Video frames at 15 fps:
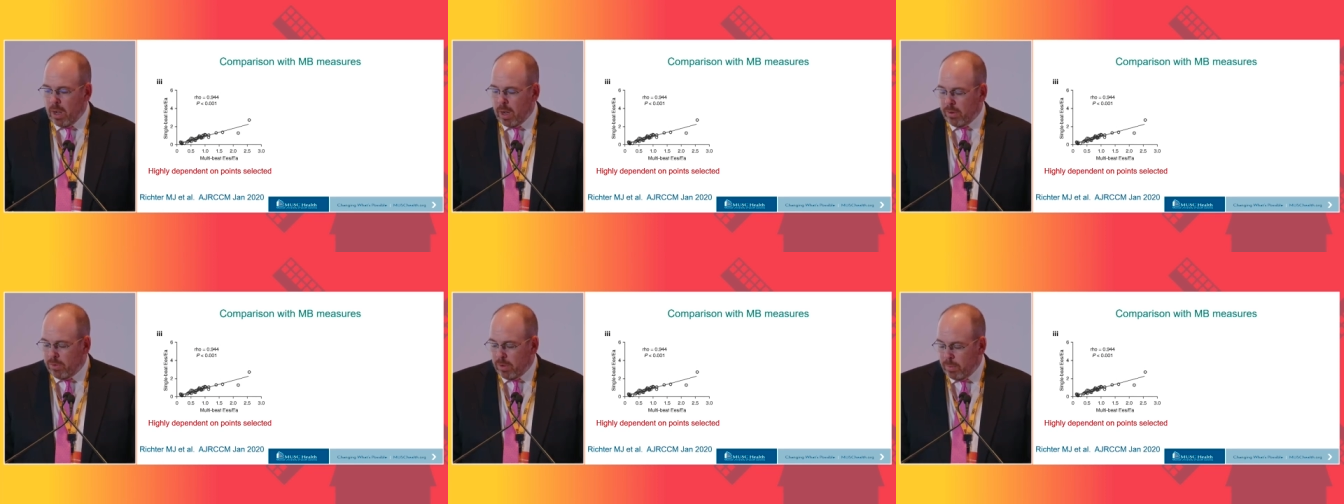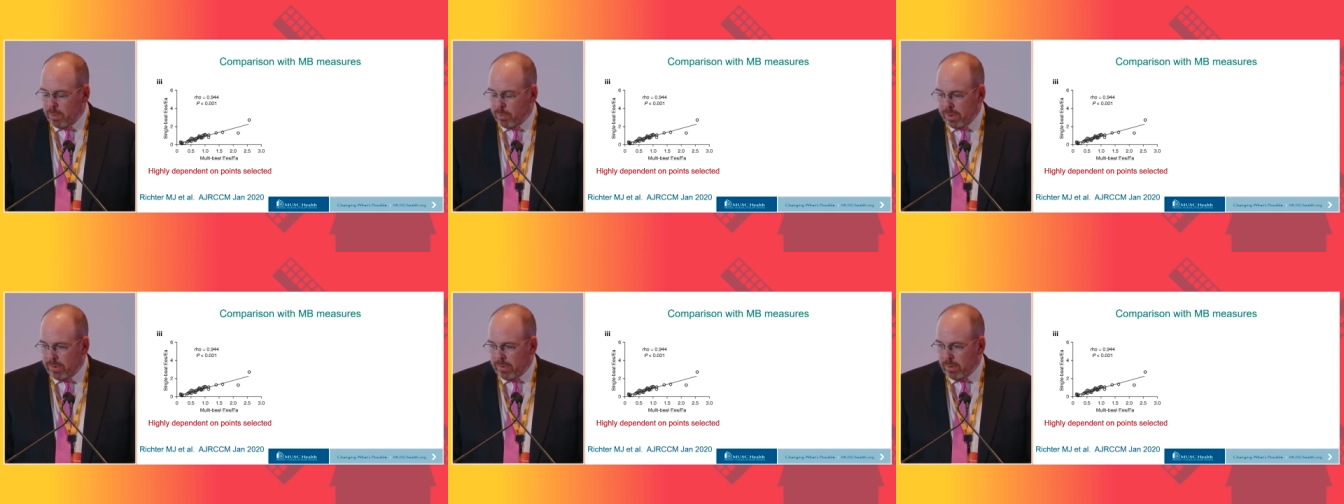And so we
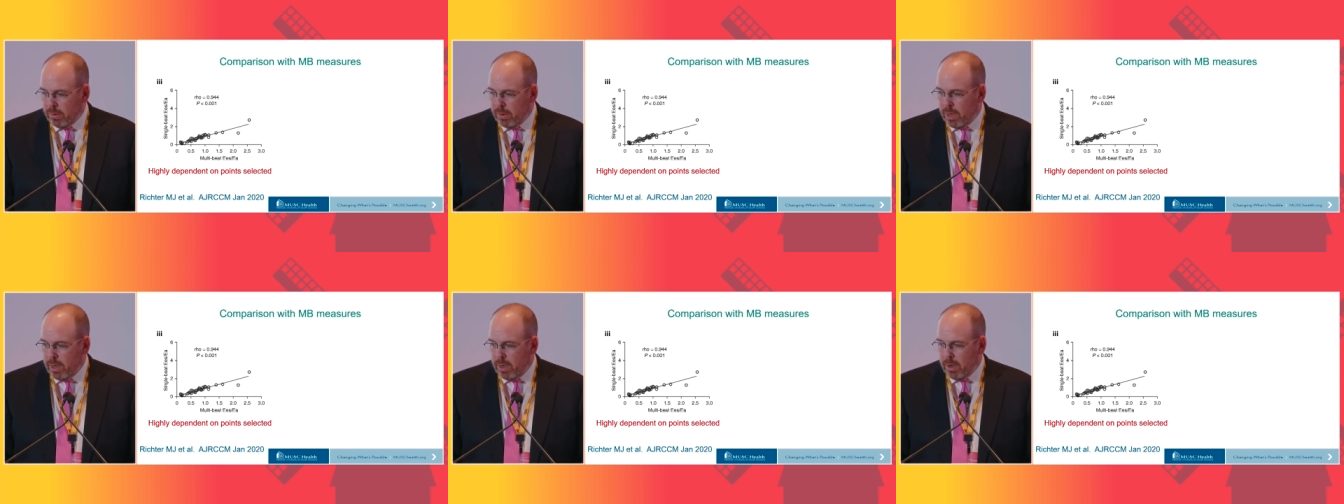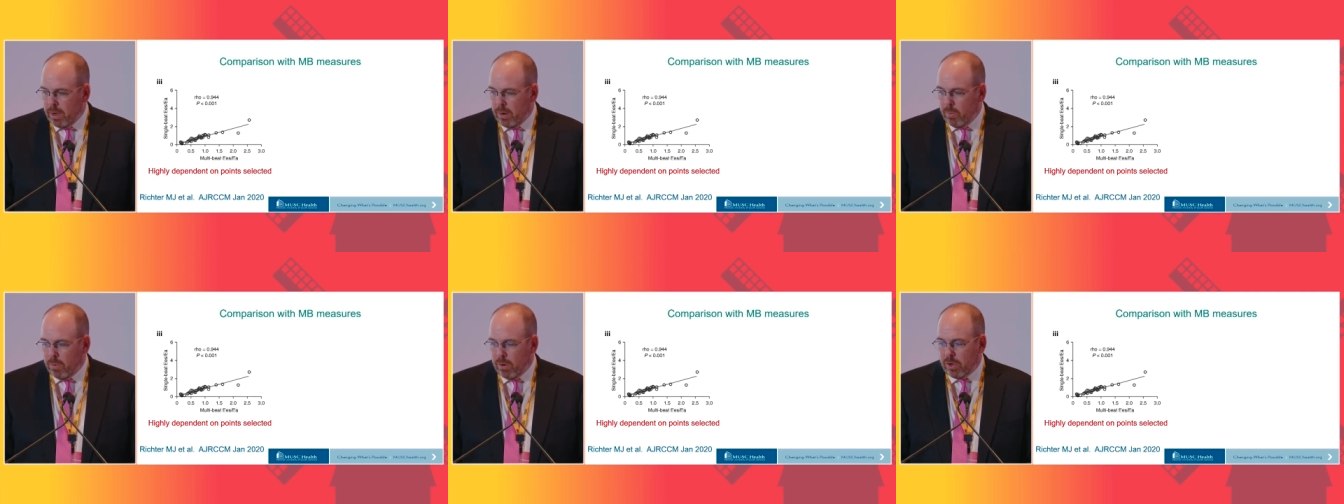recently
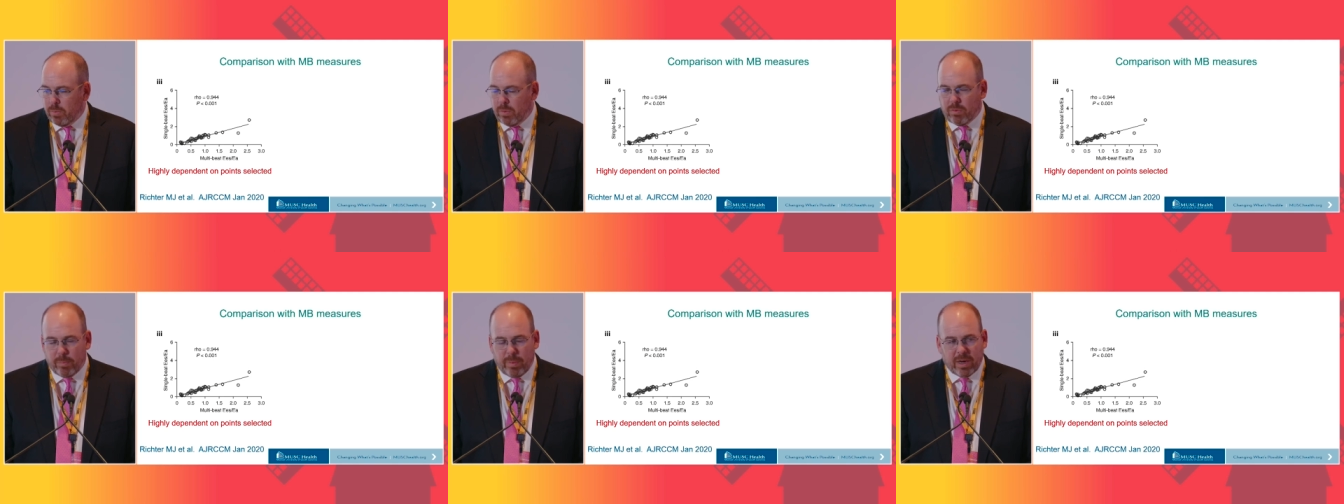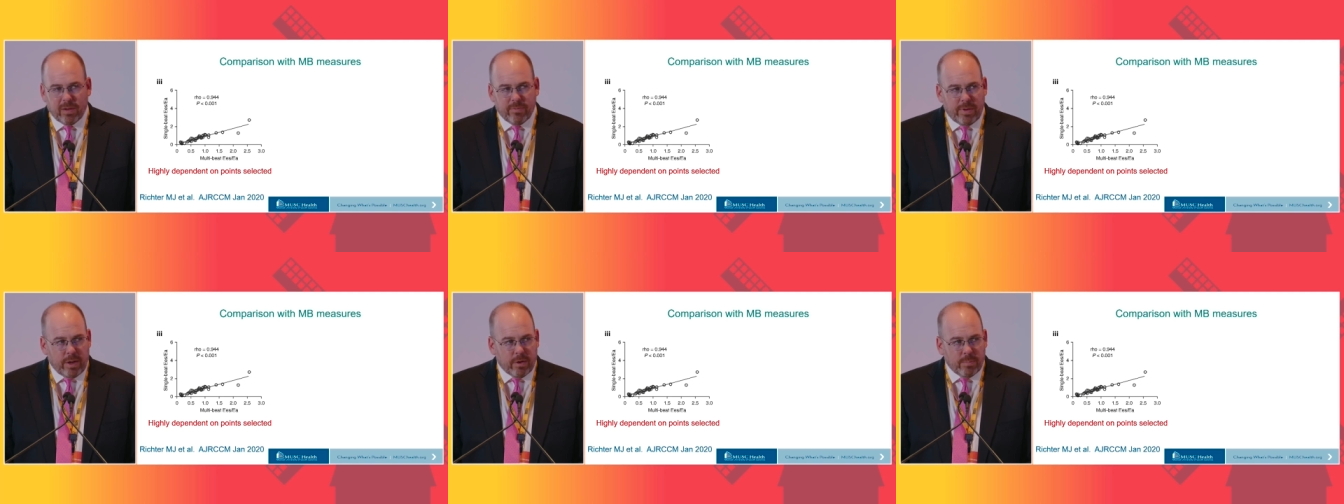uh, worked with
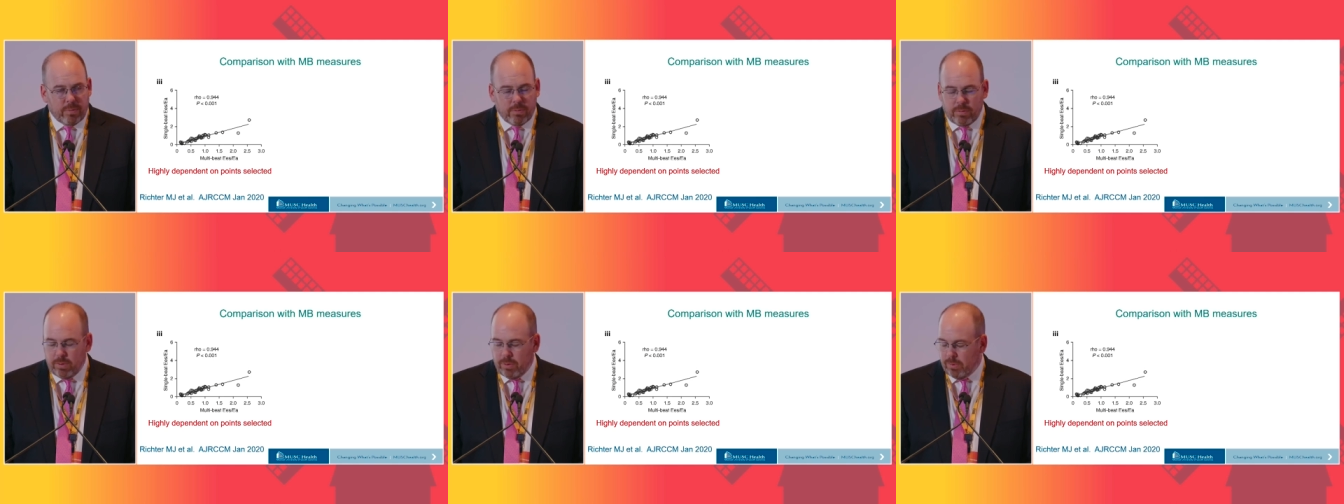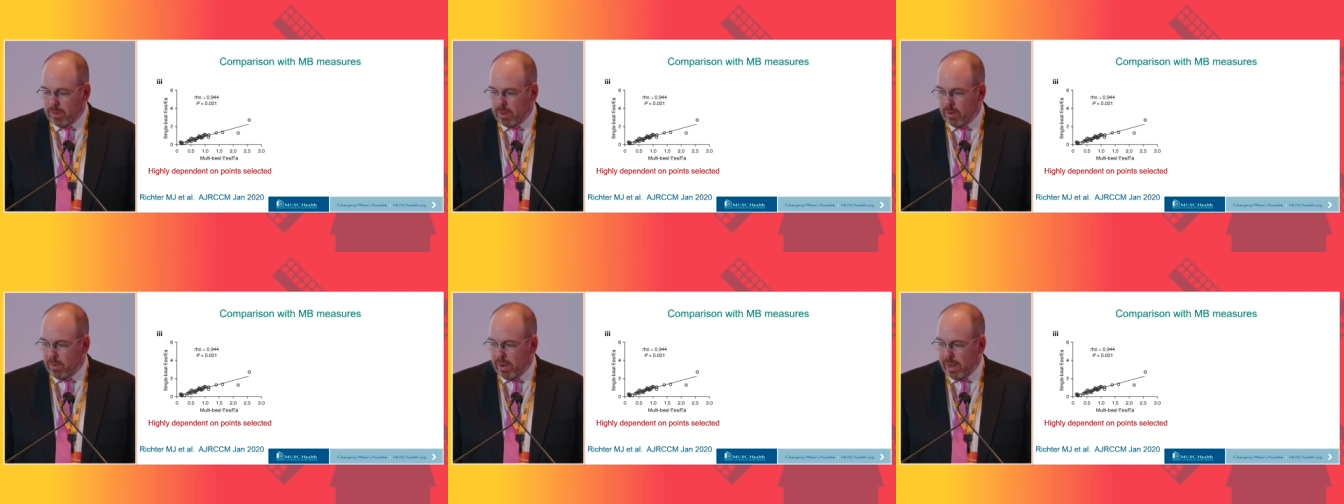Rebecca Vanderpool, who's
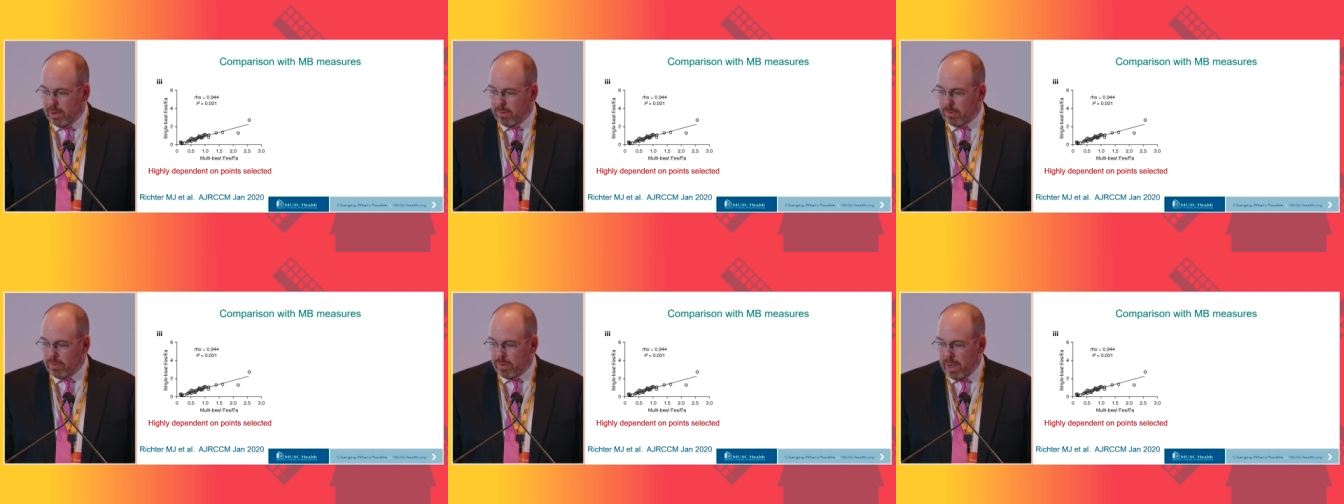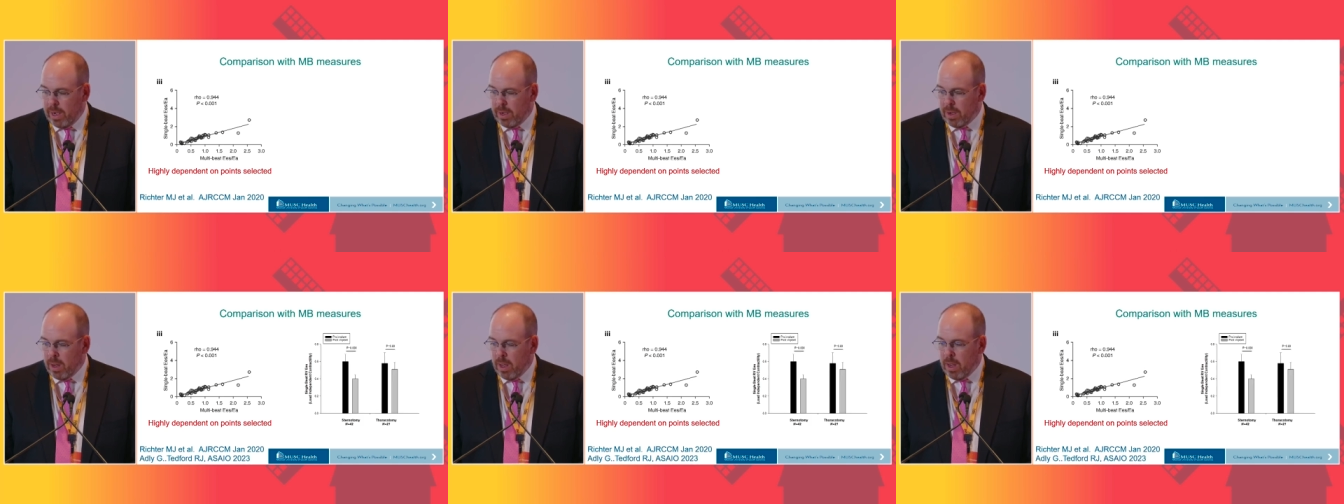at Ohio
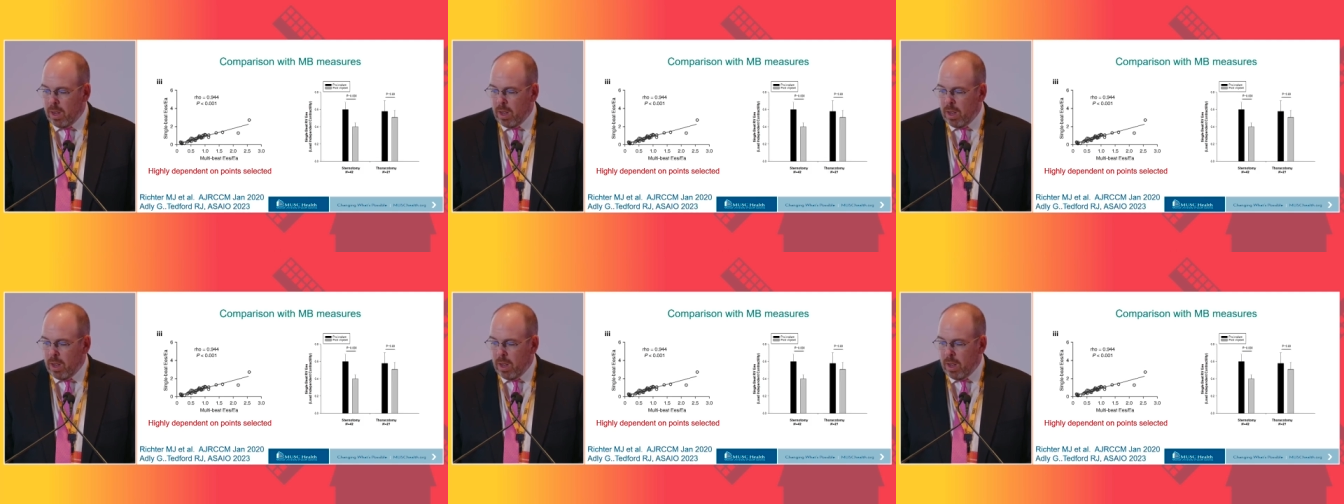State,